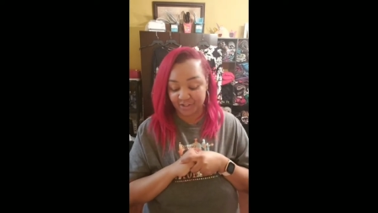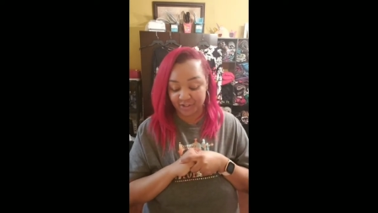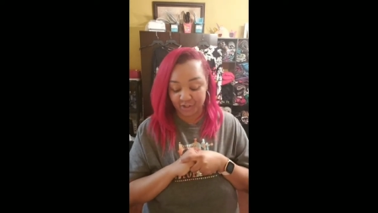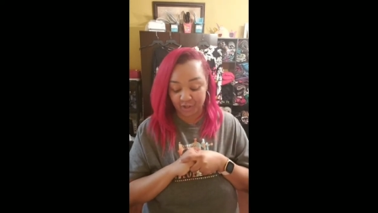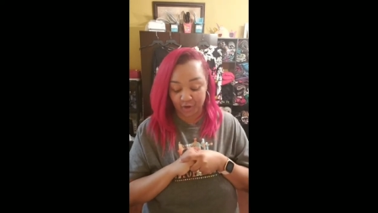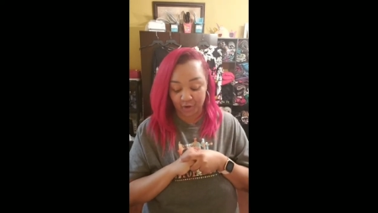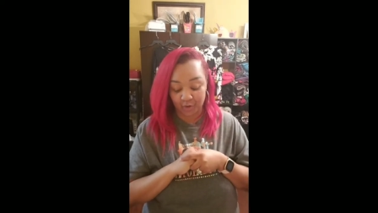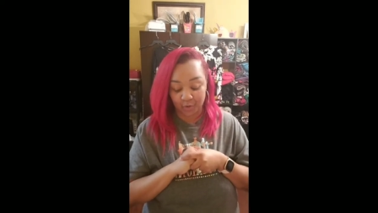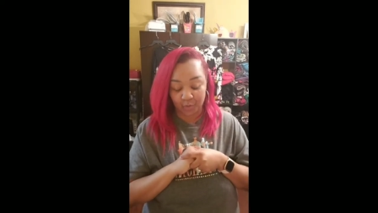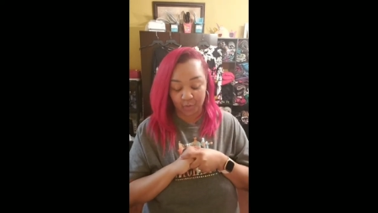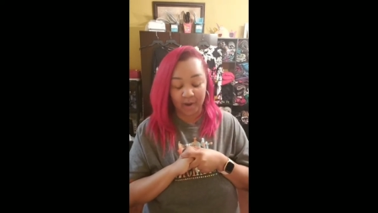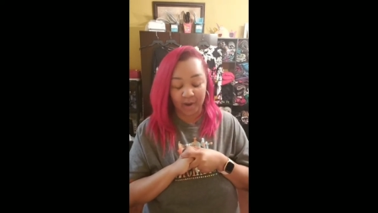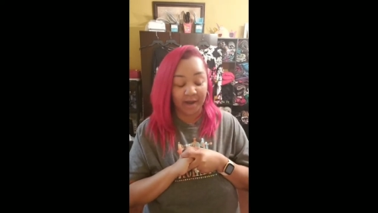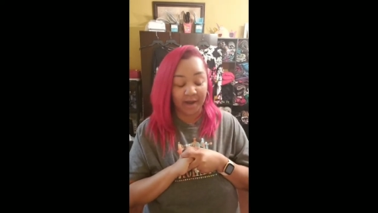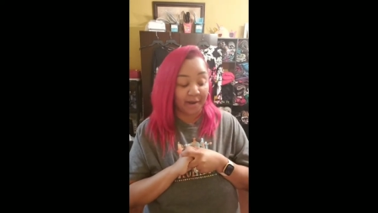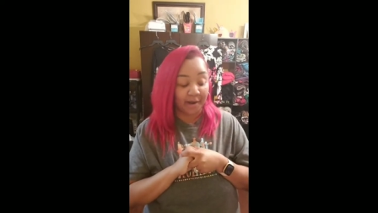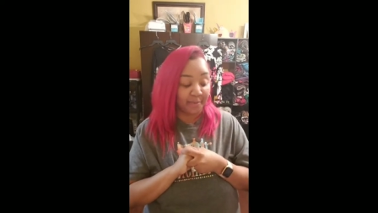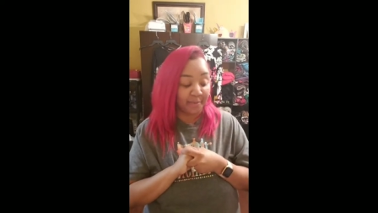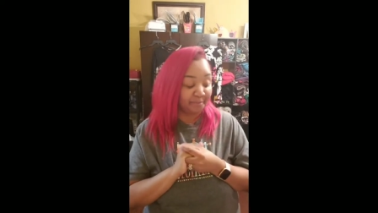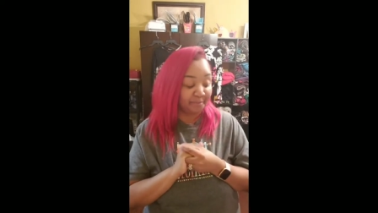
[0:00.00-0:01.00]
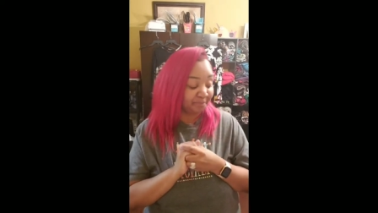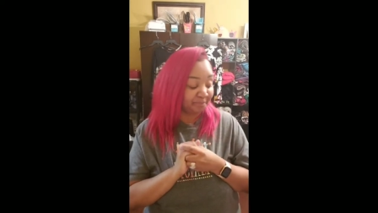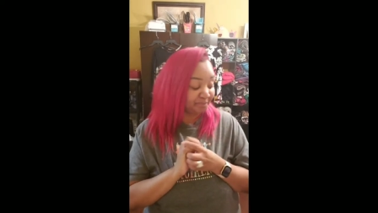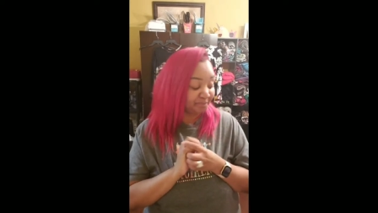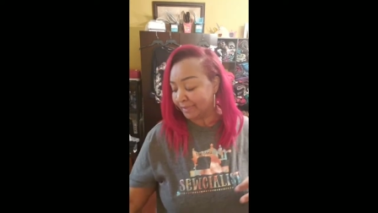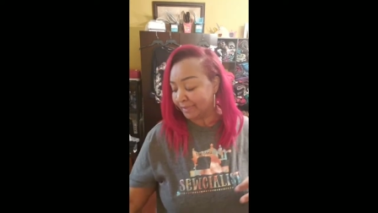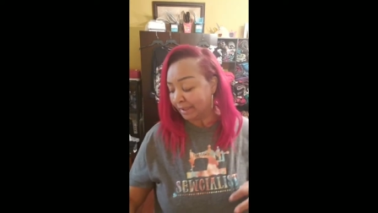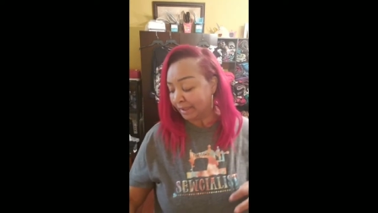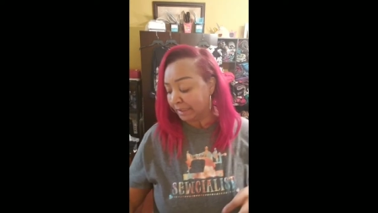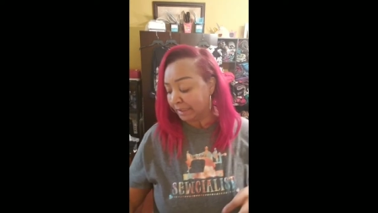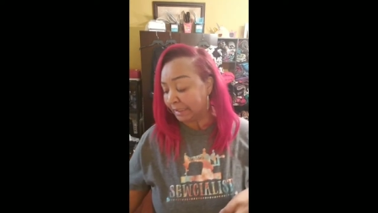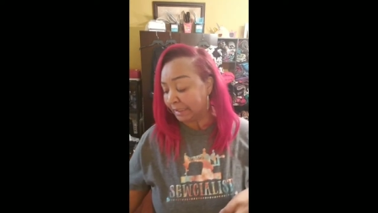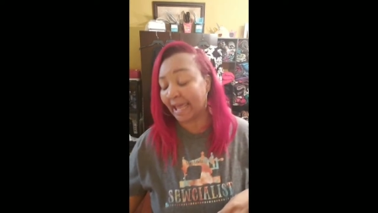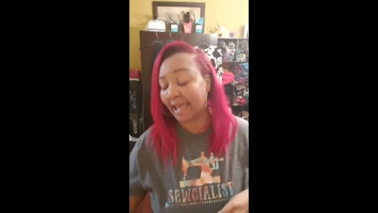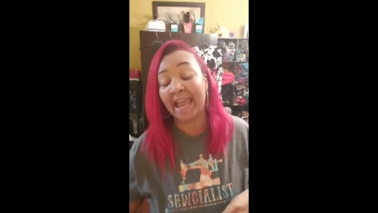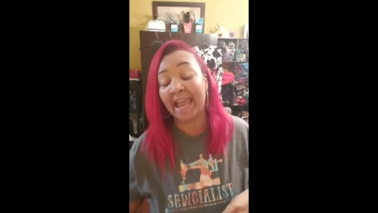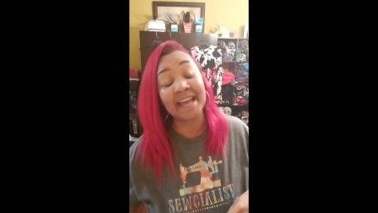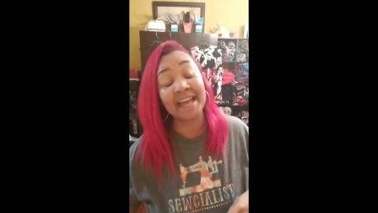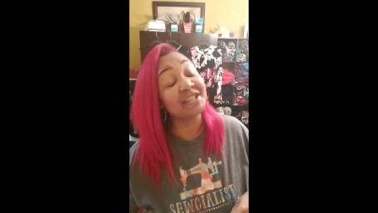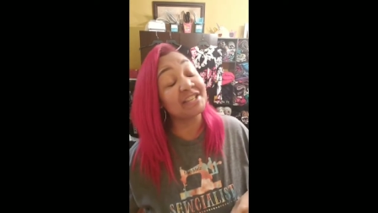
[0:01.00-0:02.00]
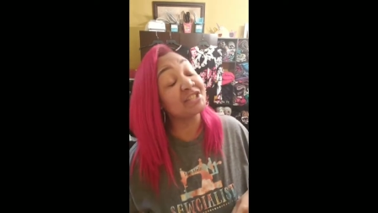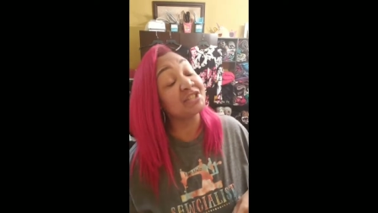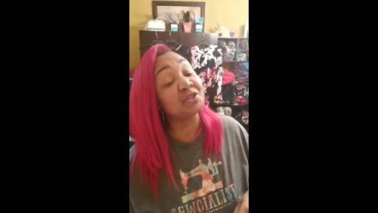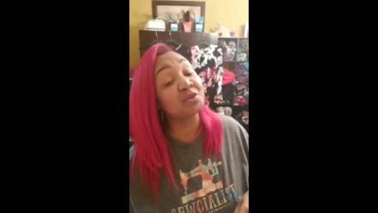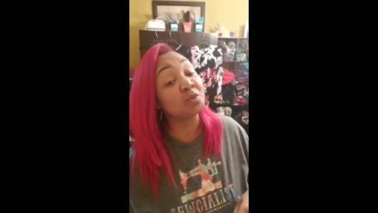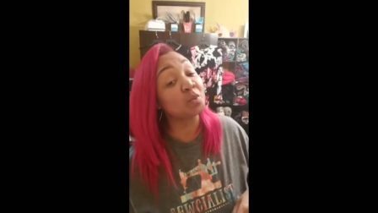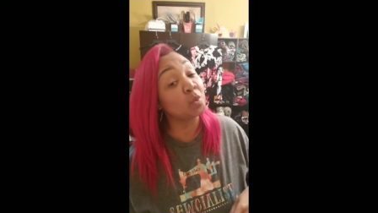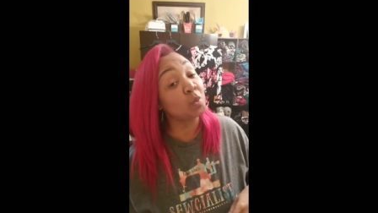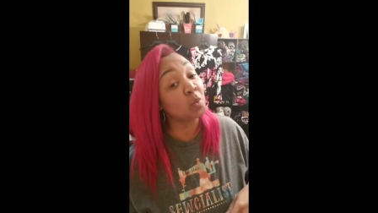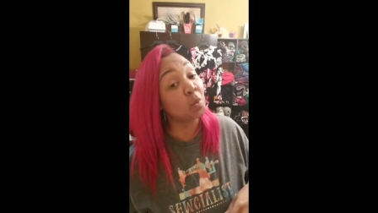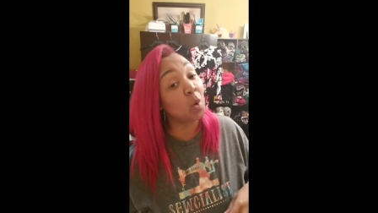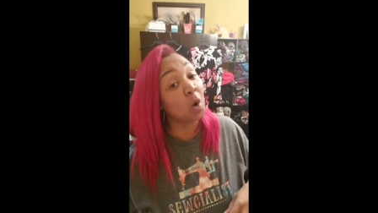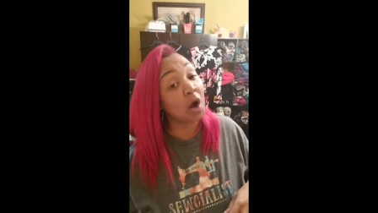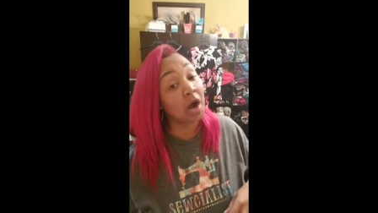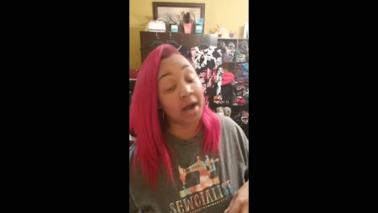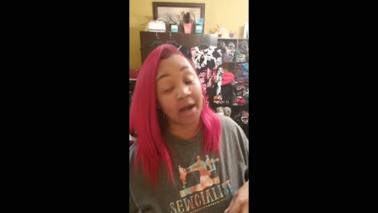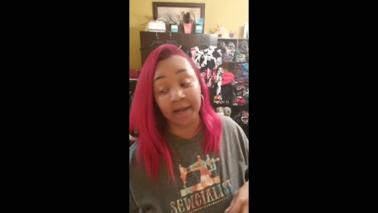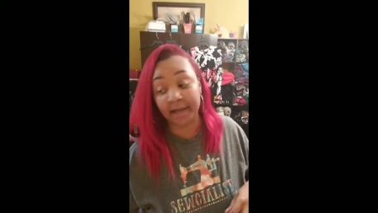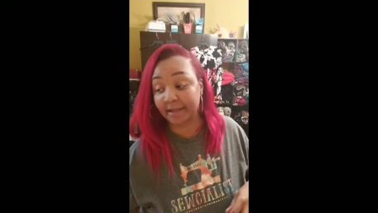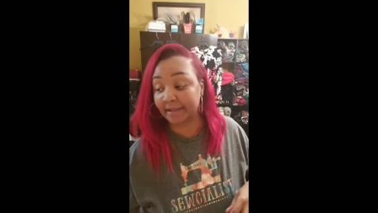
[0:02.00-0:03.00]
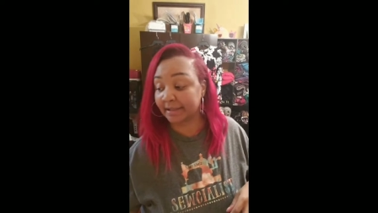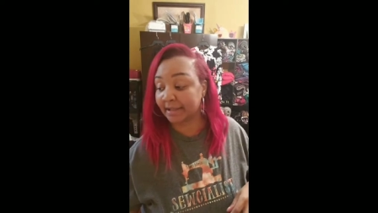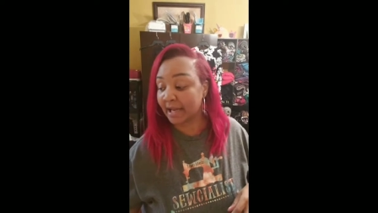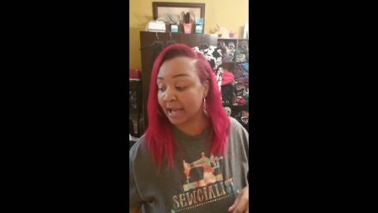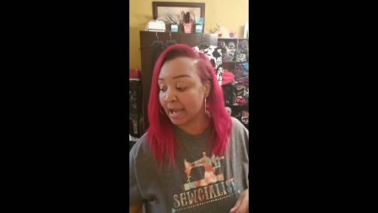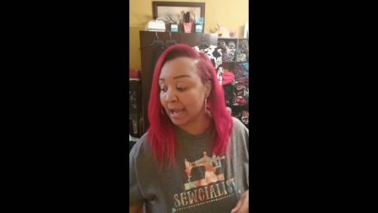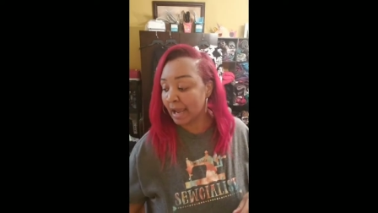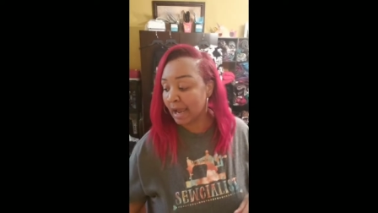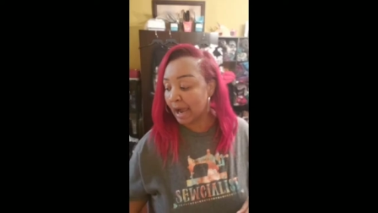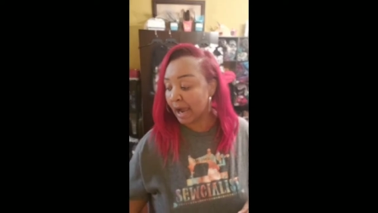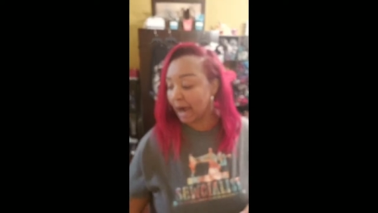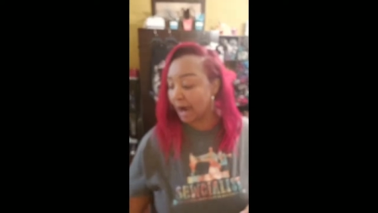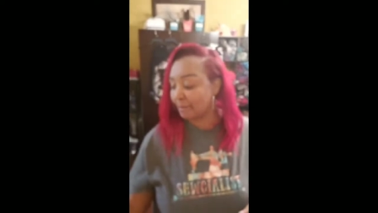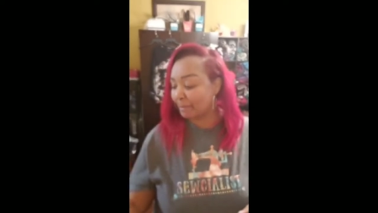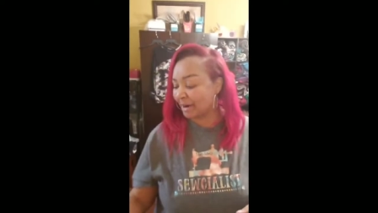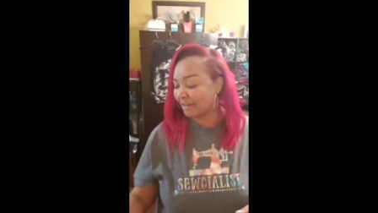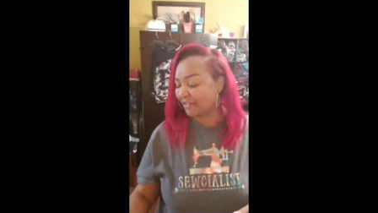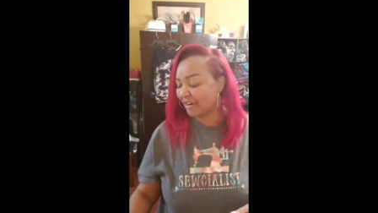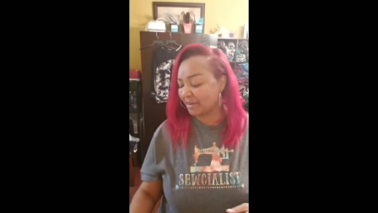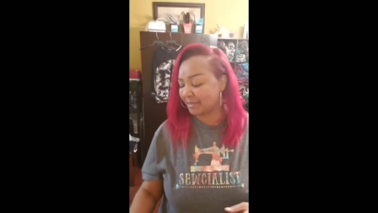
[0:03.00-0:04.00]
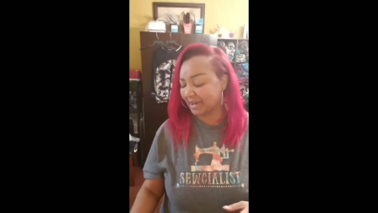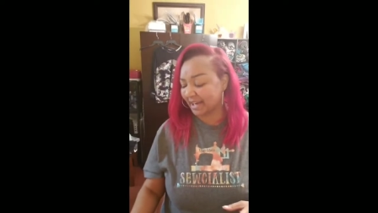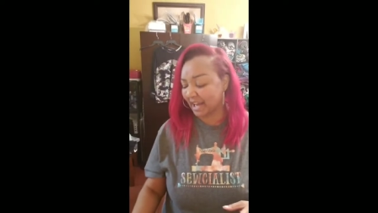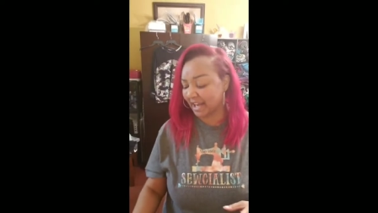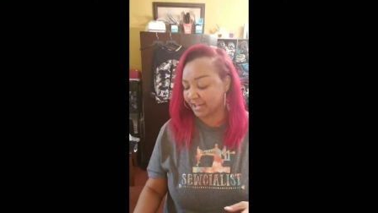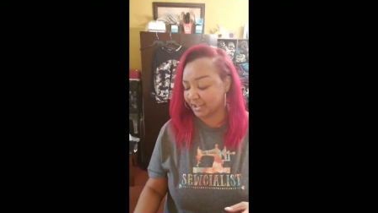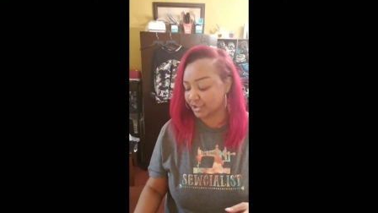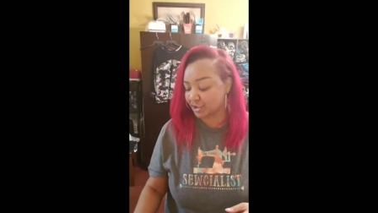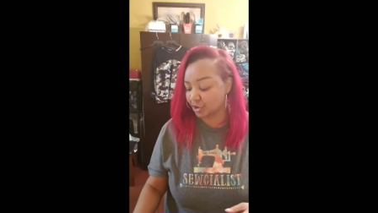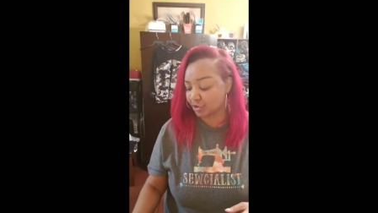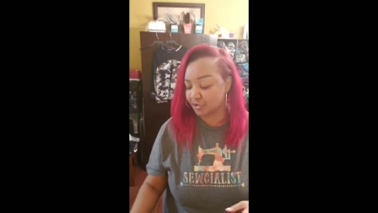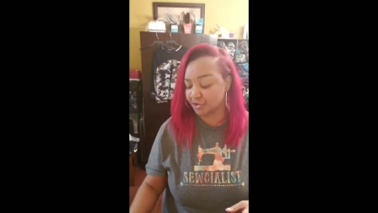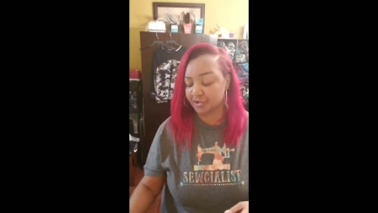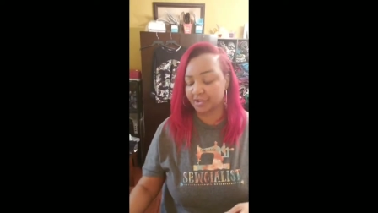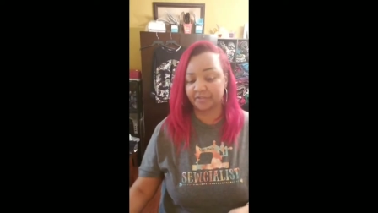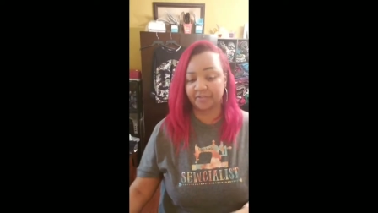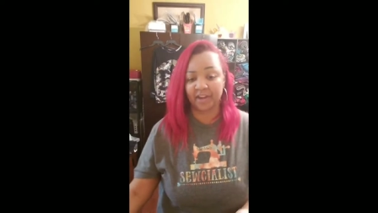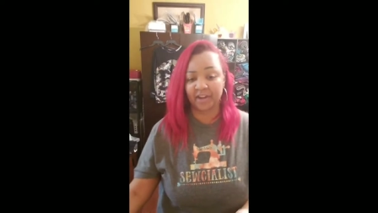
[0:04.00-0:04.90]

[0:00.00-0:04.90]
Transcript: So the last one, I've already kind of showed you the